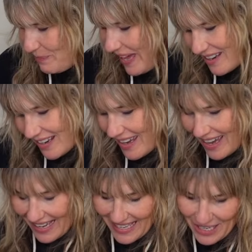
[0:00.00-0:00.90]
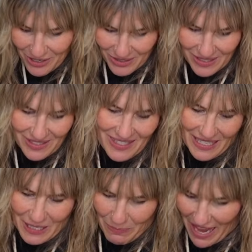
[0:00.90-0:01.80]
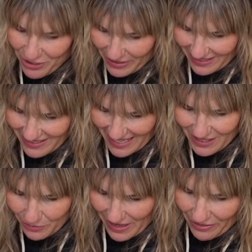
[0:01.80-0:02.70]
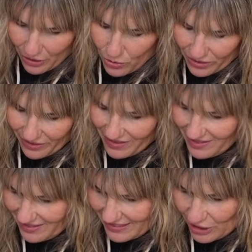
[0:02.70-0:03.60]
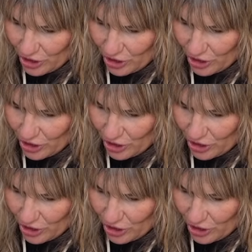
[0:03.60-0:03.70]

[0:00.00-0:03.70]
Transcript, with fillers: but you know, since St. Patrick's Day is around the corner, this is a